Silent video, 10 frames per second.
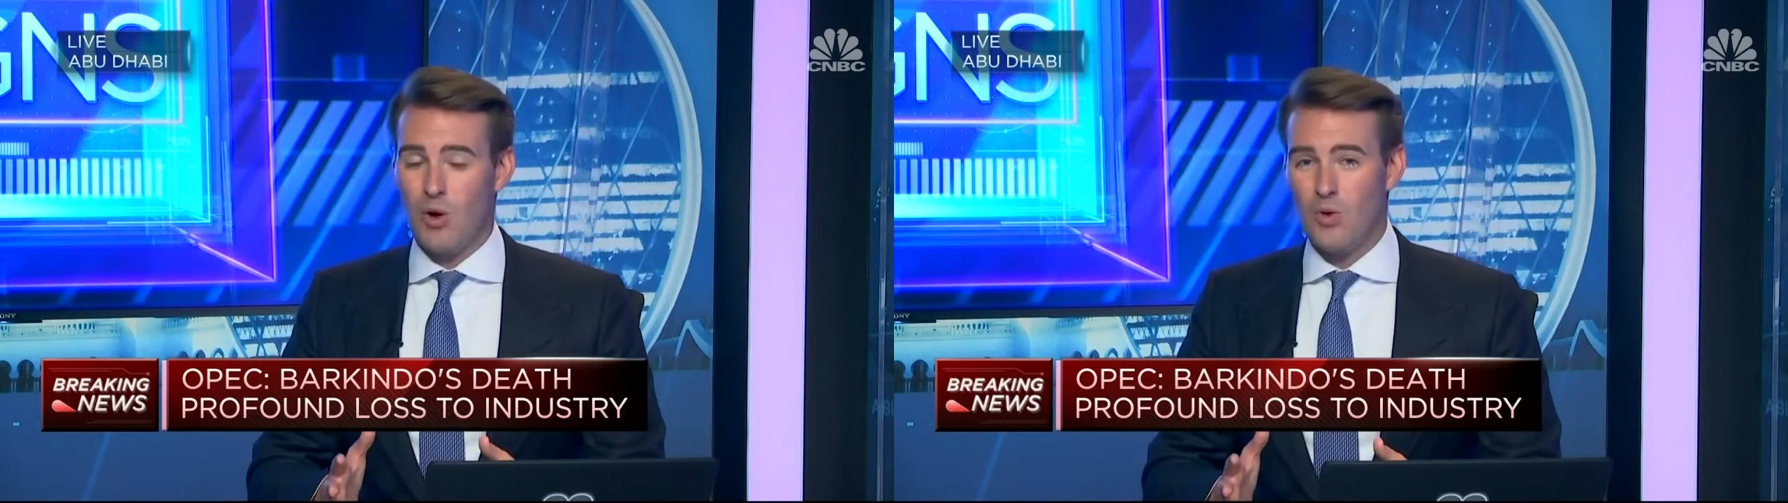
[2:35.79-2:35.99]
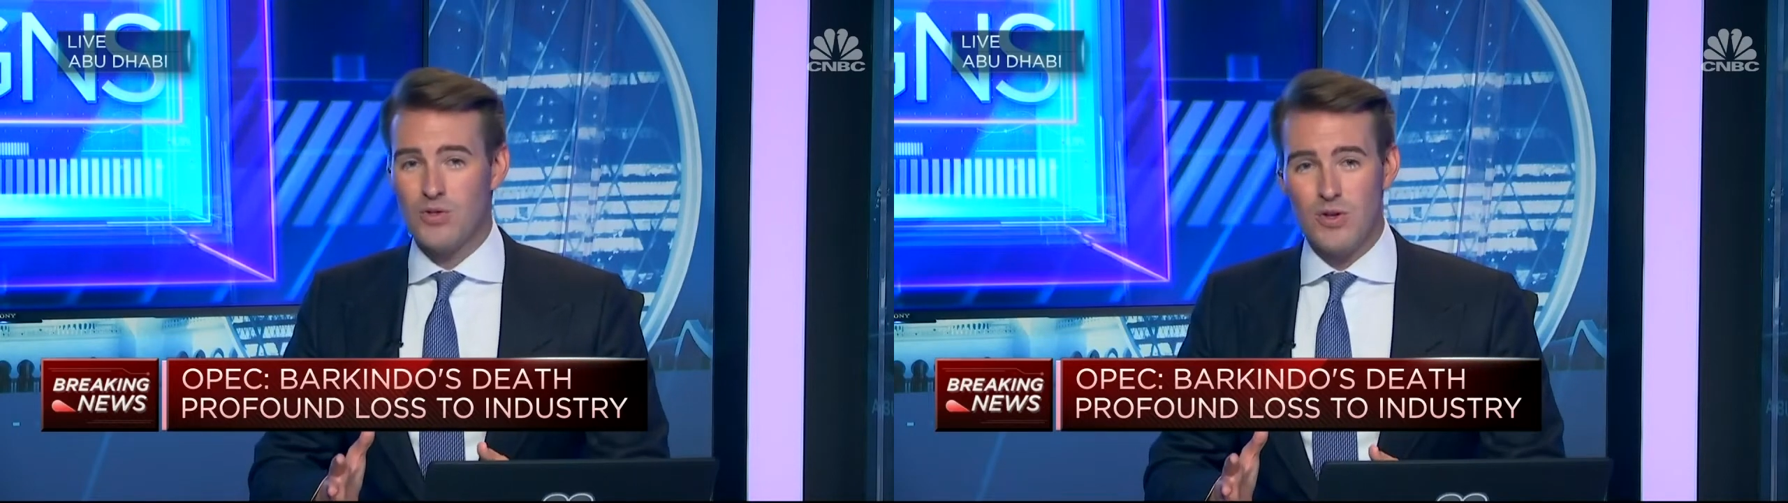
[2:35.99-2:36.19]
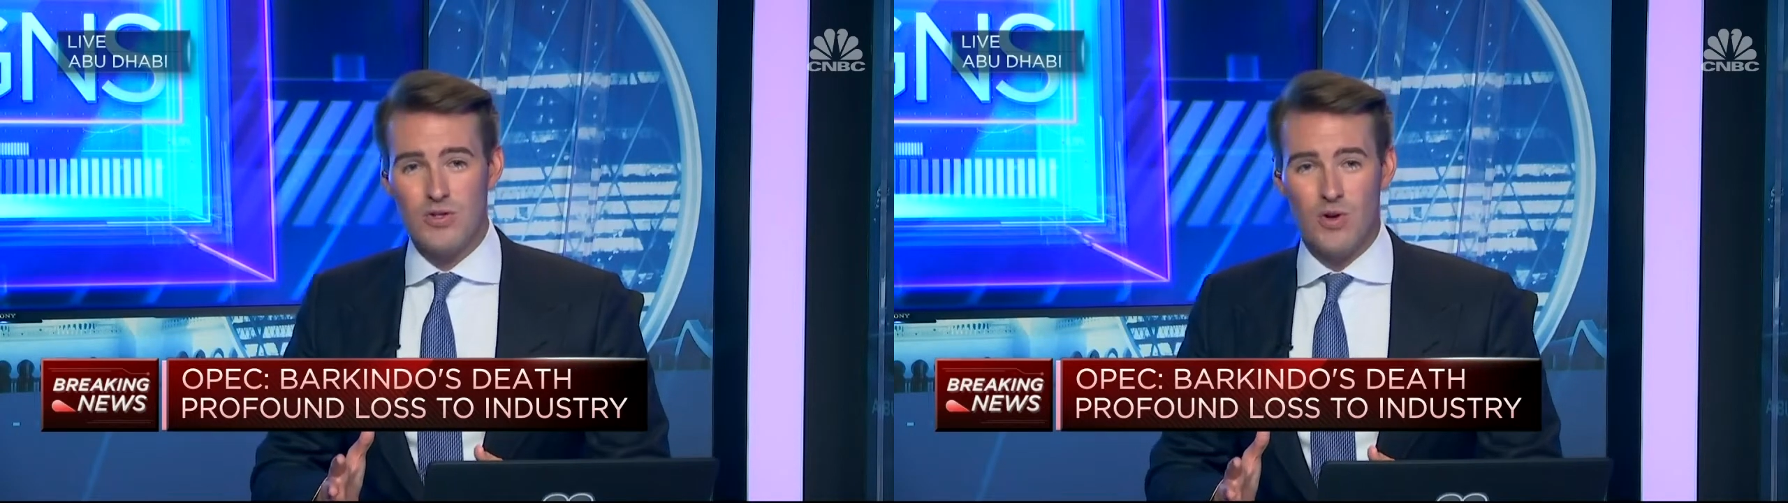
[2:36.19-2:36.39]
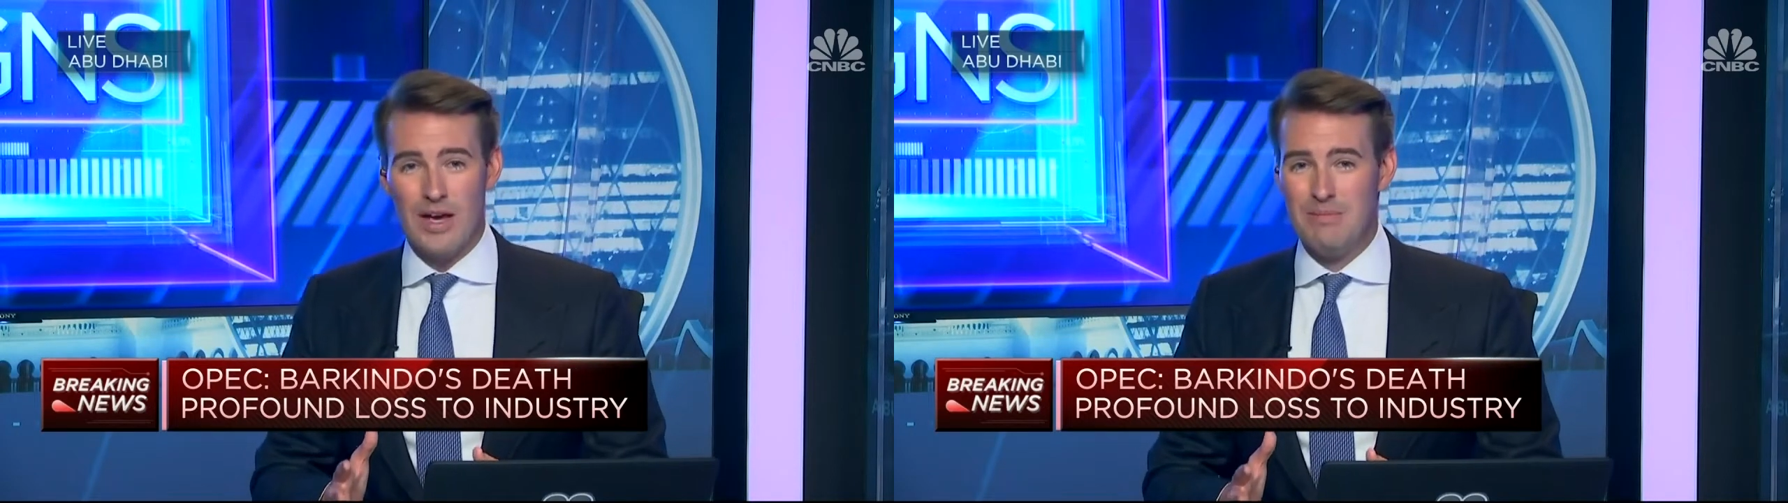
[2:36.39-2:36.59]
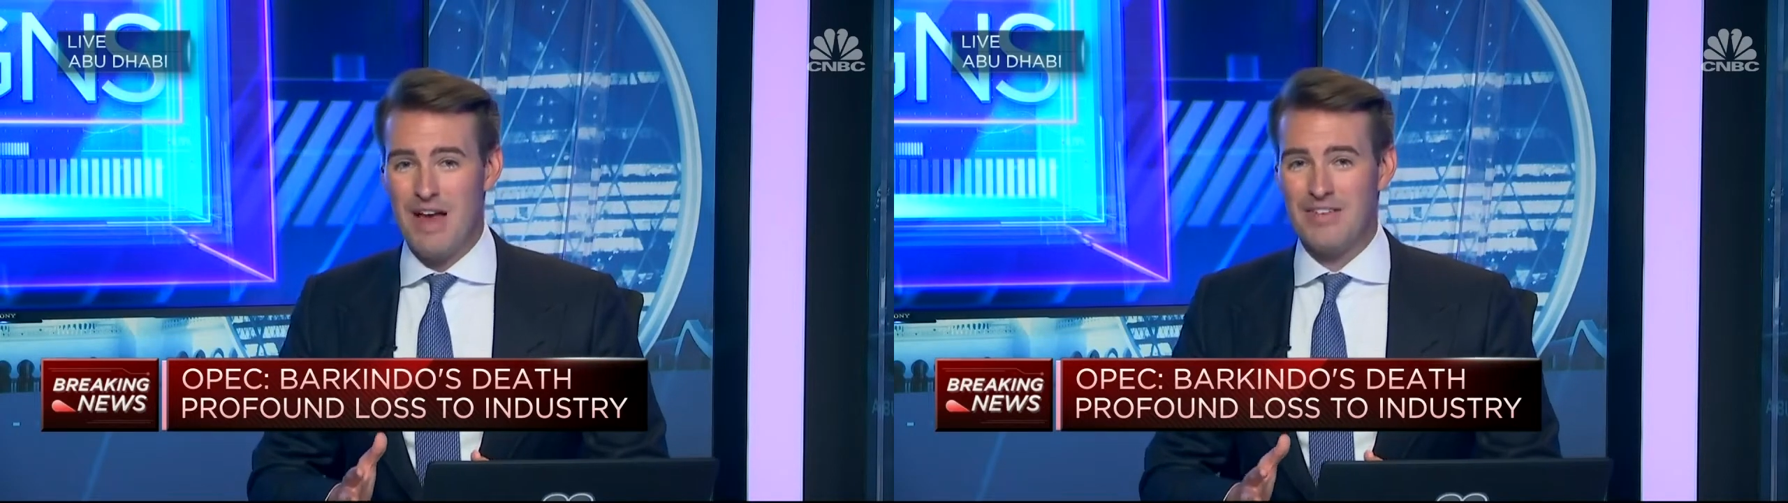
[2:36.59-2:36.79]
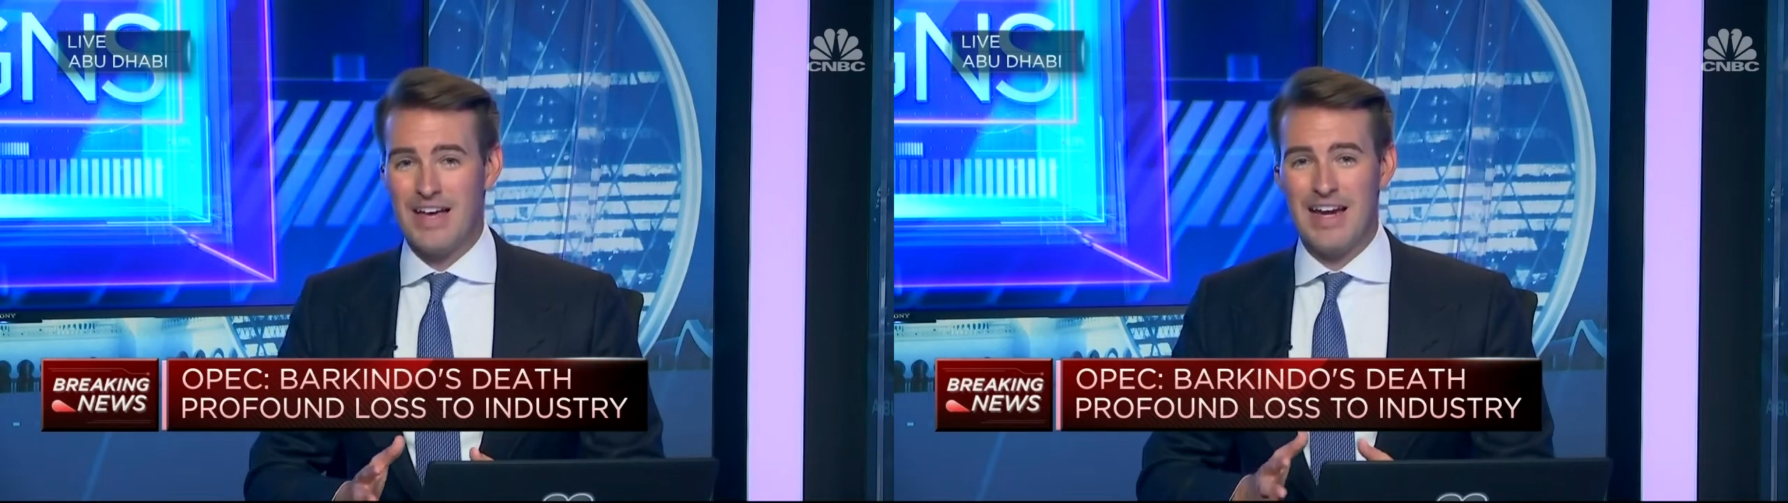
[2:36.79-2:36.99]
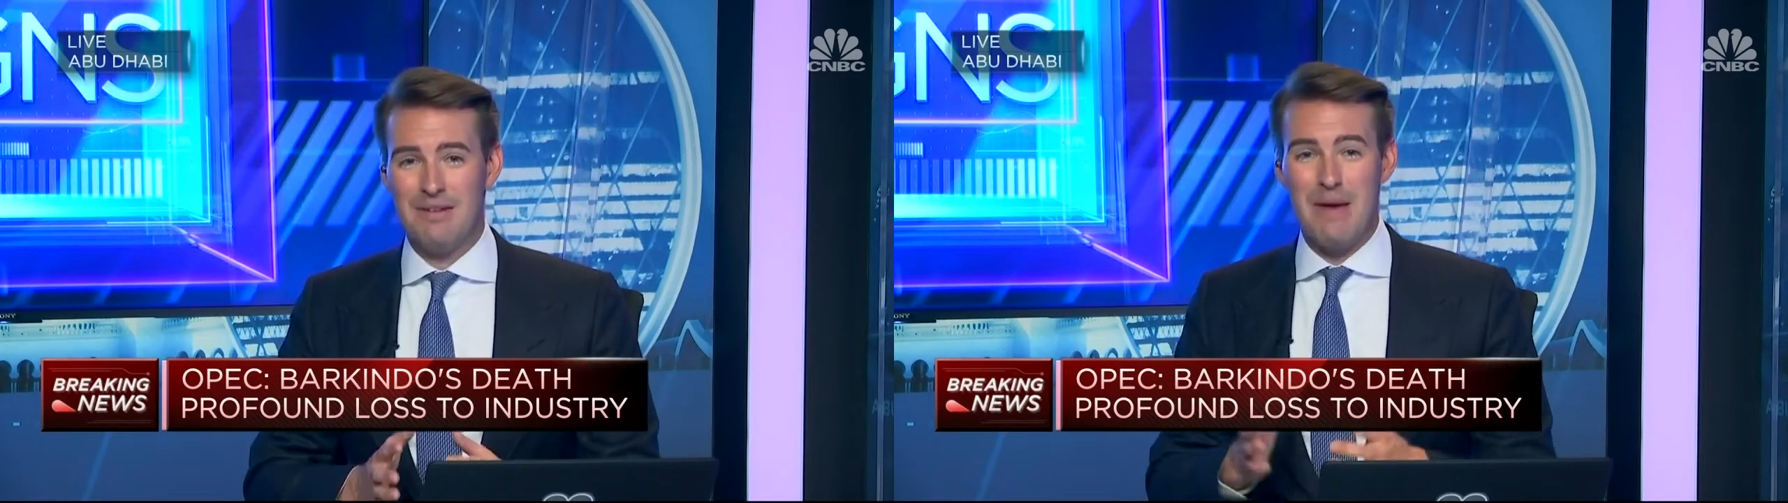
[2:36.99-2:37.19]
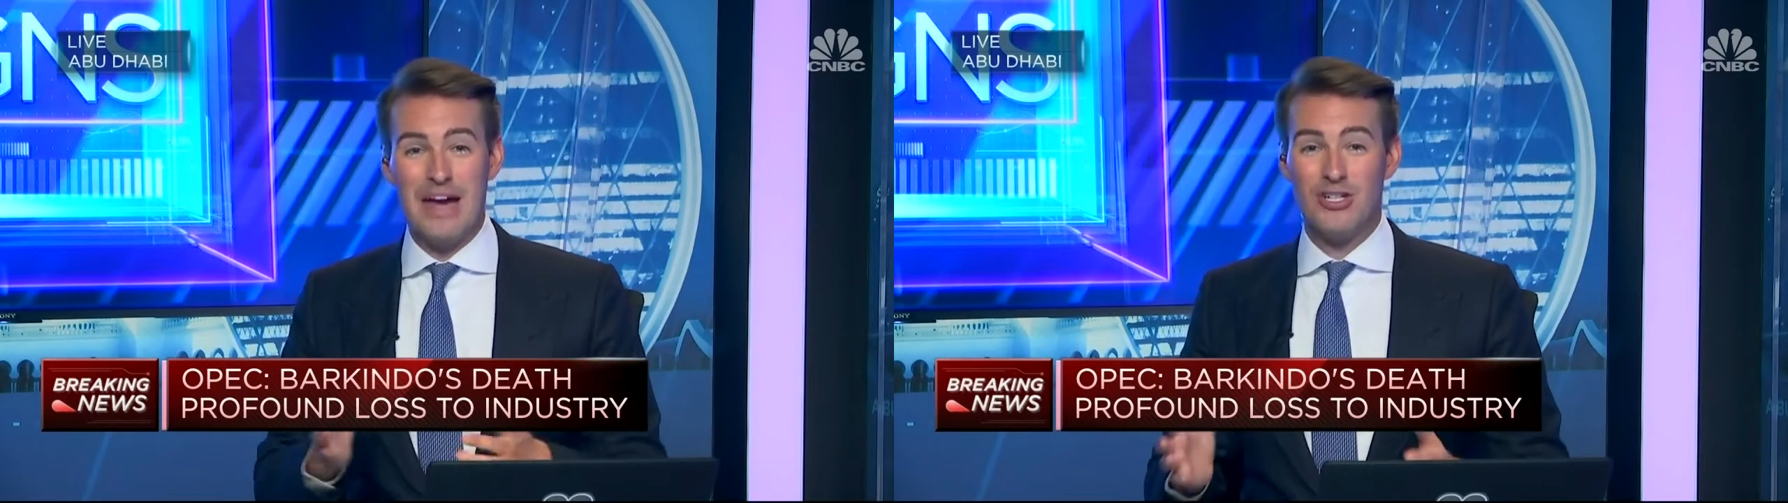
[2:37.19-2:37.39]
also saw him
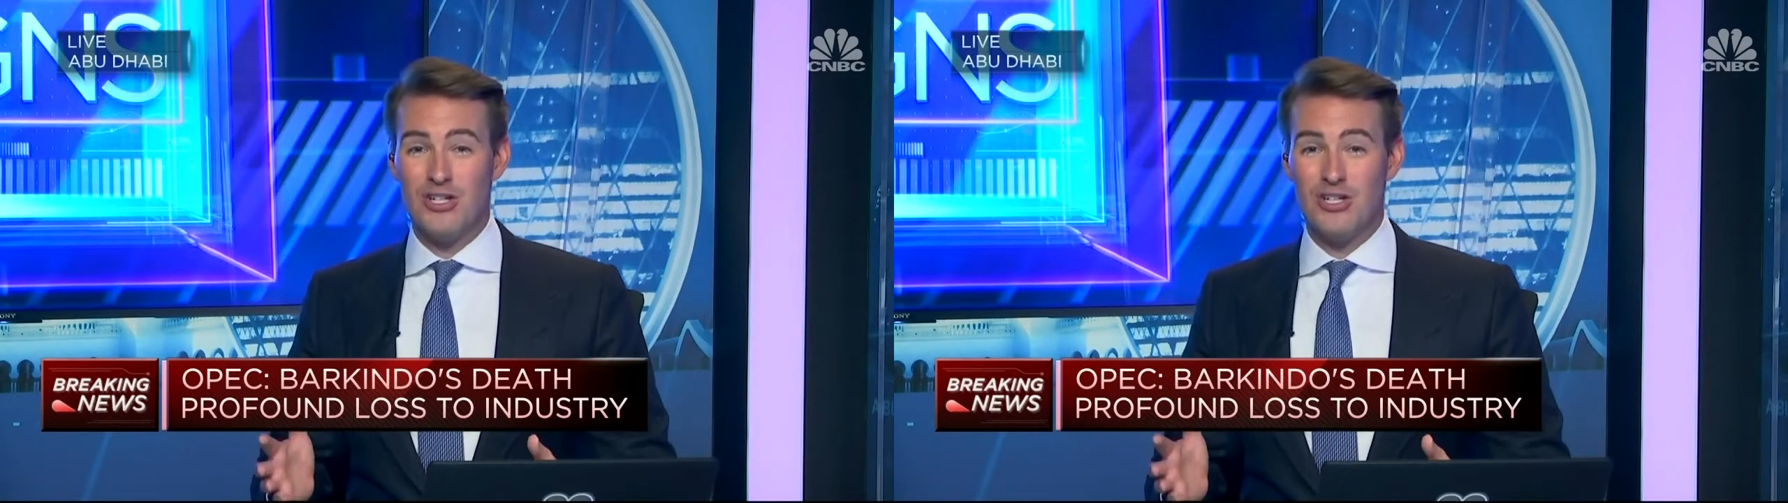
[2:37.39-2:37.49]
navigating major